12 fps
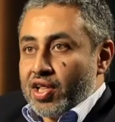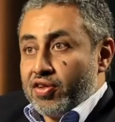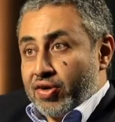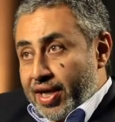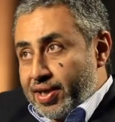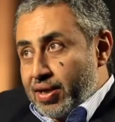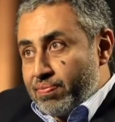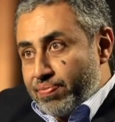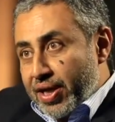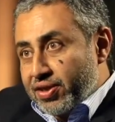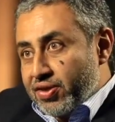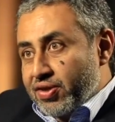They're getting
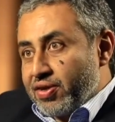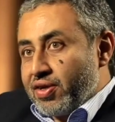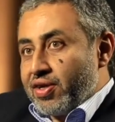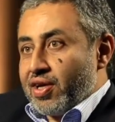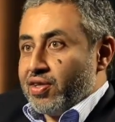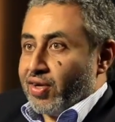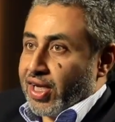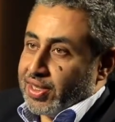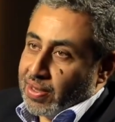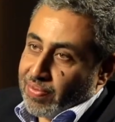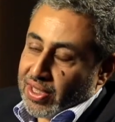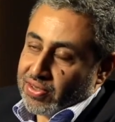better, they're
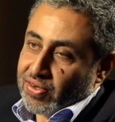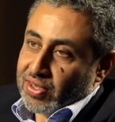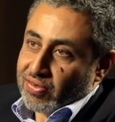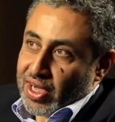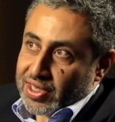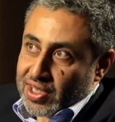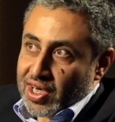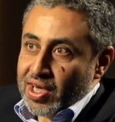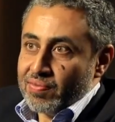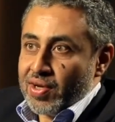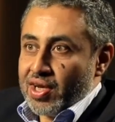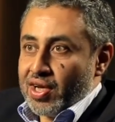getting better at the right
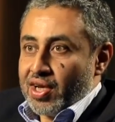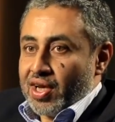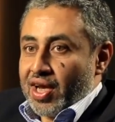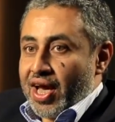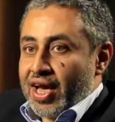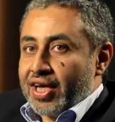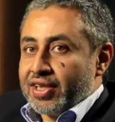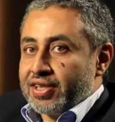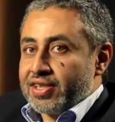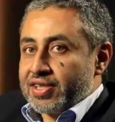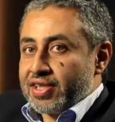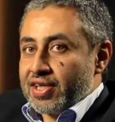time,
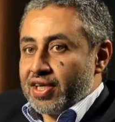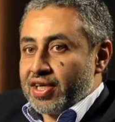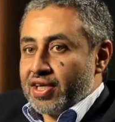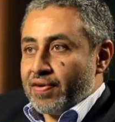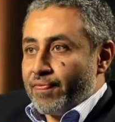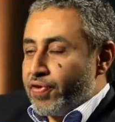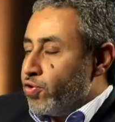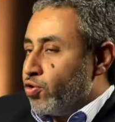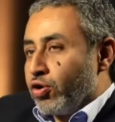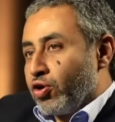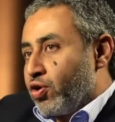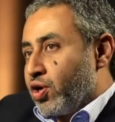and they're
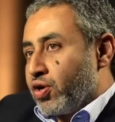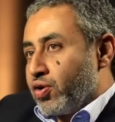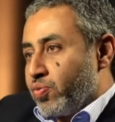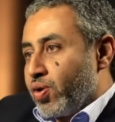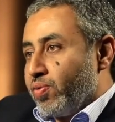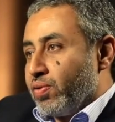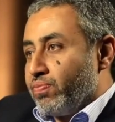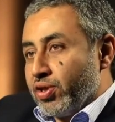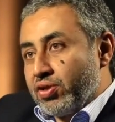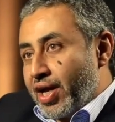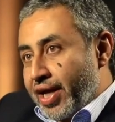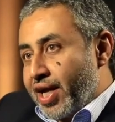no longer a problem.
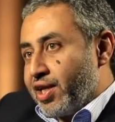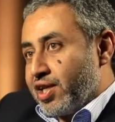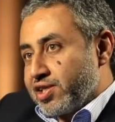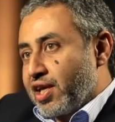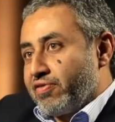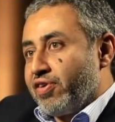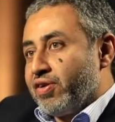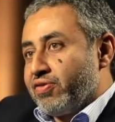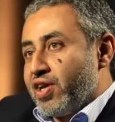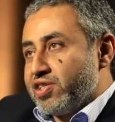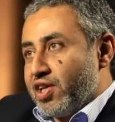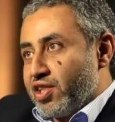But again, it's like
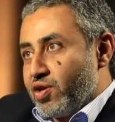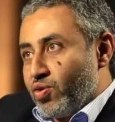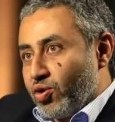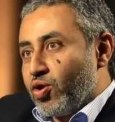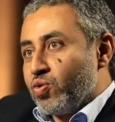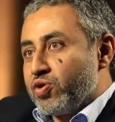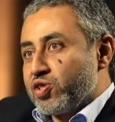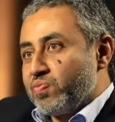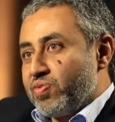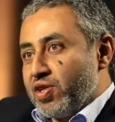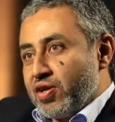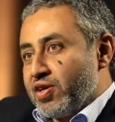fundraising. They will always
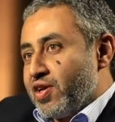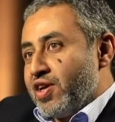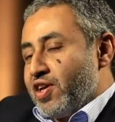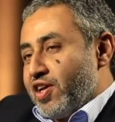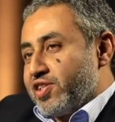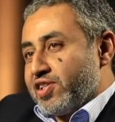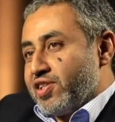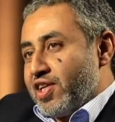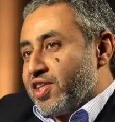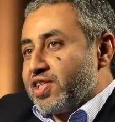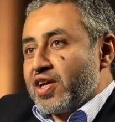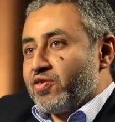be, it's an
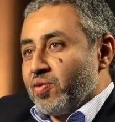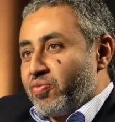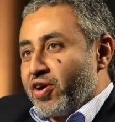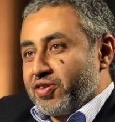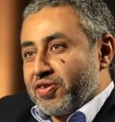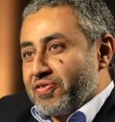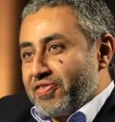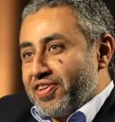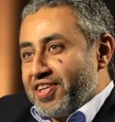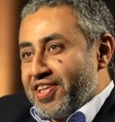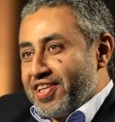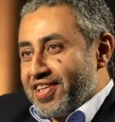integral part
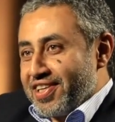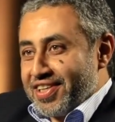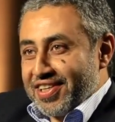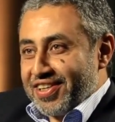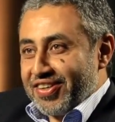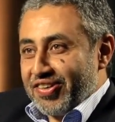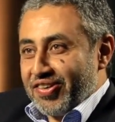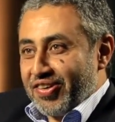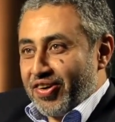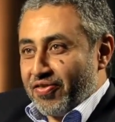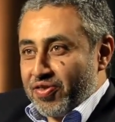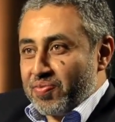
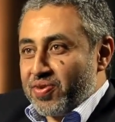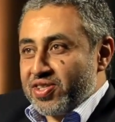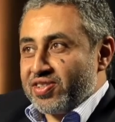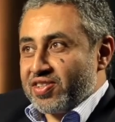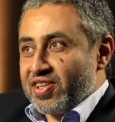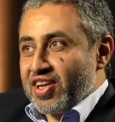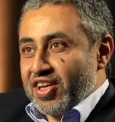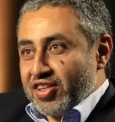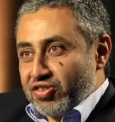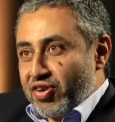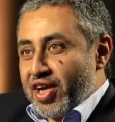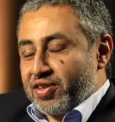of the business.
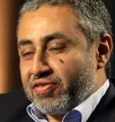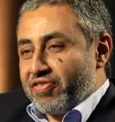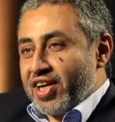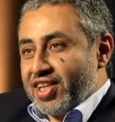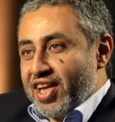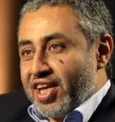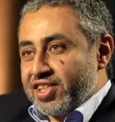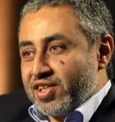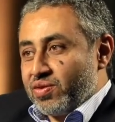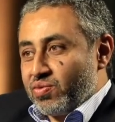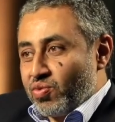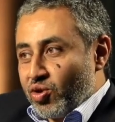Trying to find an
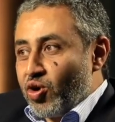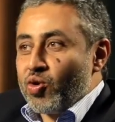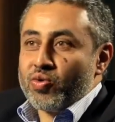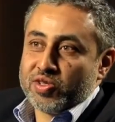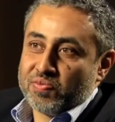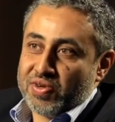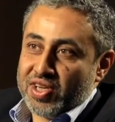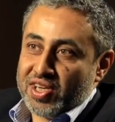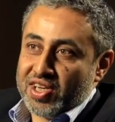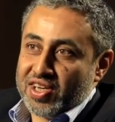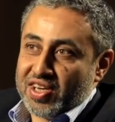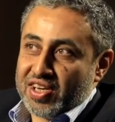exit will always
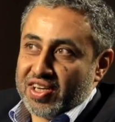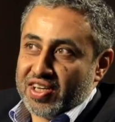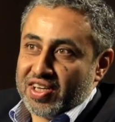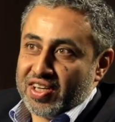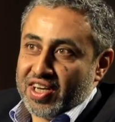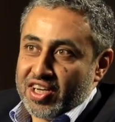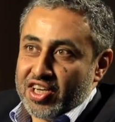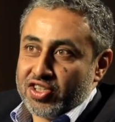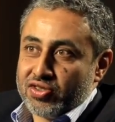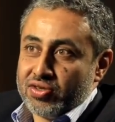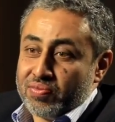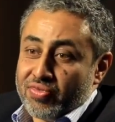be an
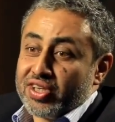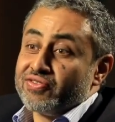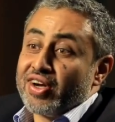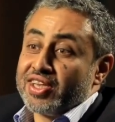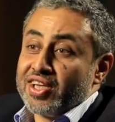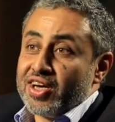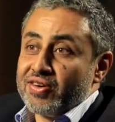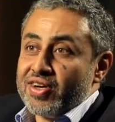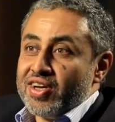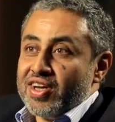issue, but right now